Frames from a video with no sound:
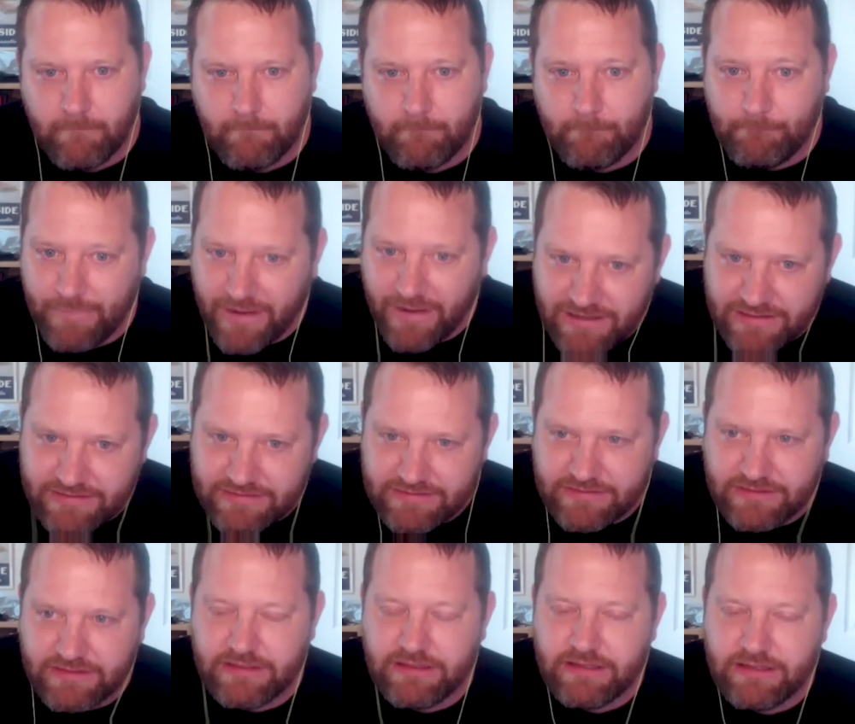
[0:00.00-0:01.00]
But
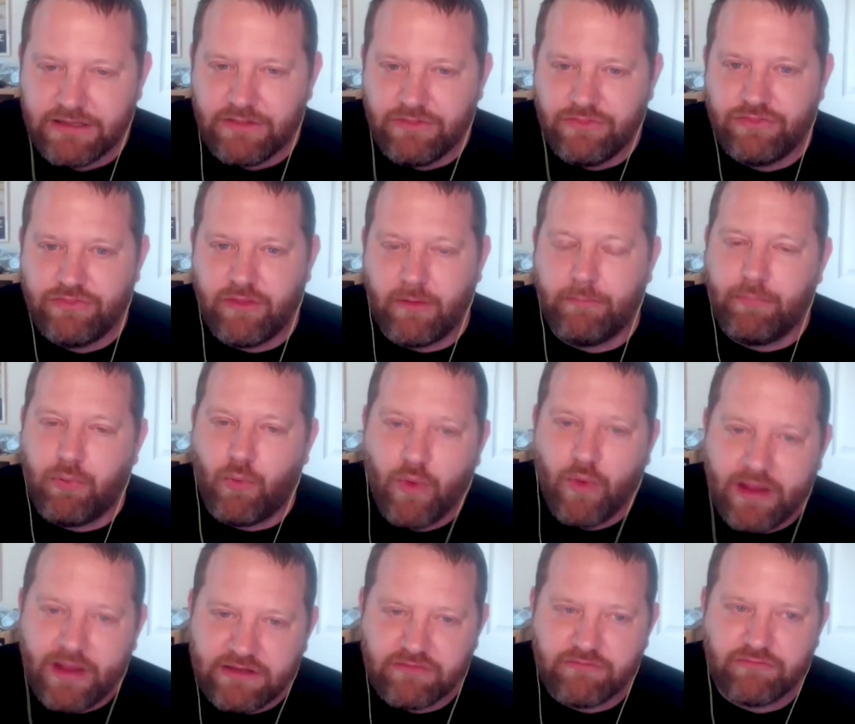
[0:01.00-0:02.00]
the
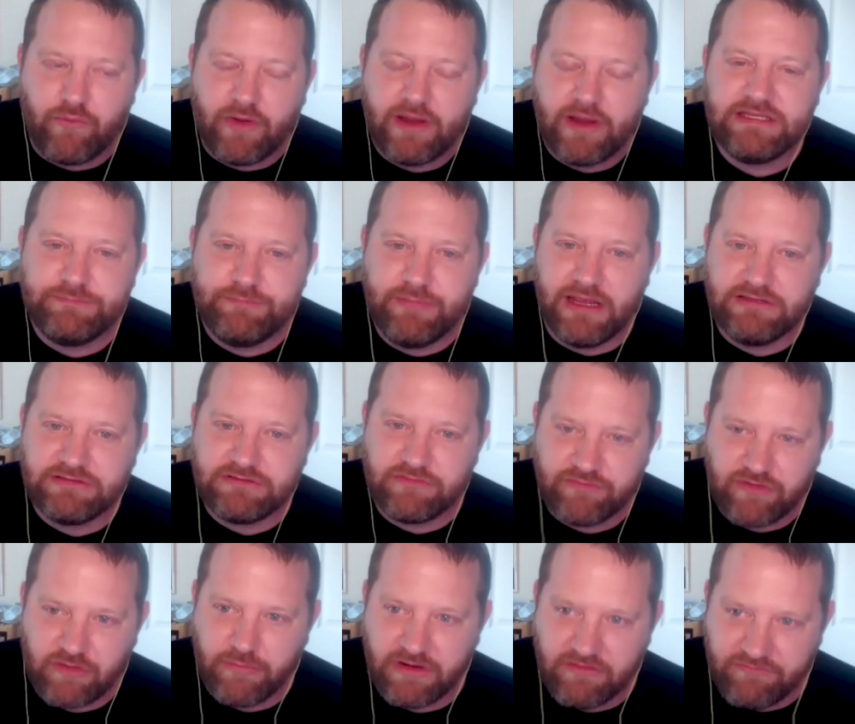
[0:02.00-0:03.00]
point of race based
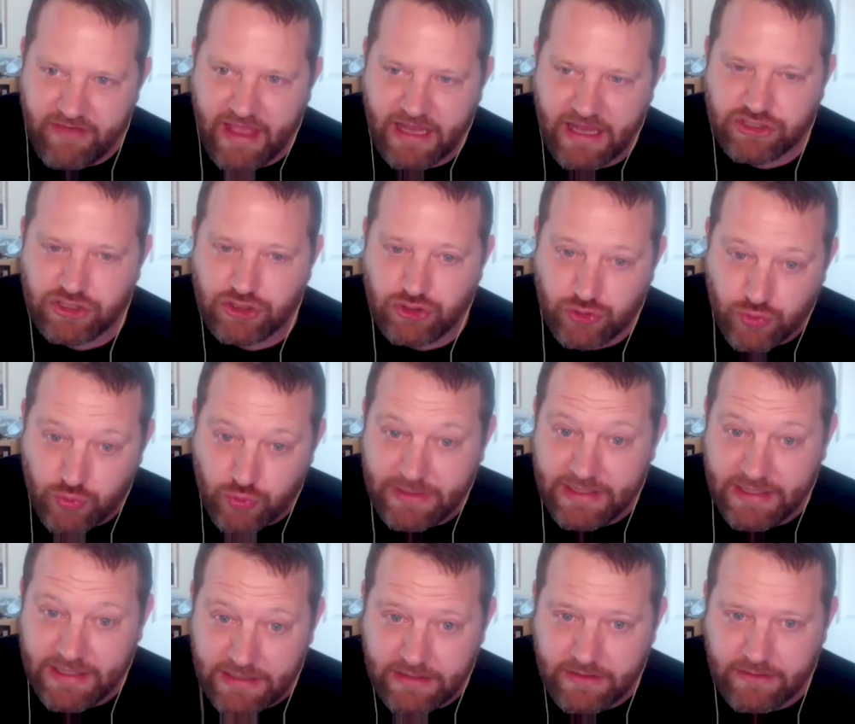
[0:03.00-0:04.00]
affirmative action to
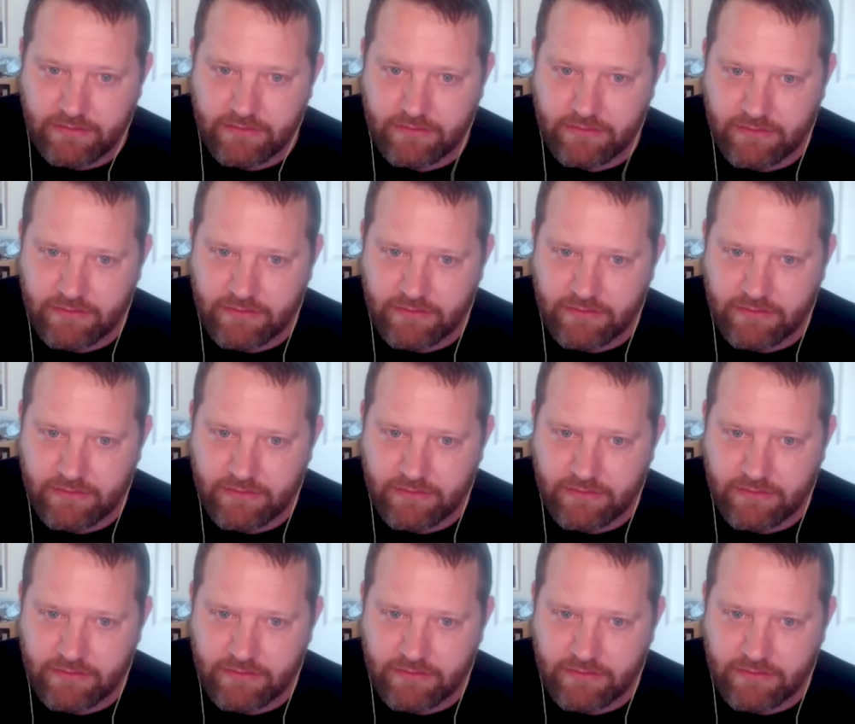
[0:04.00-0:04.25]
me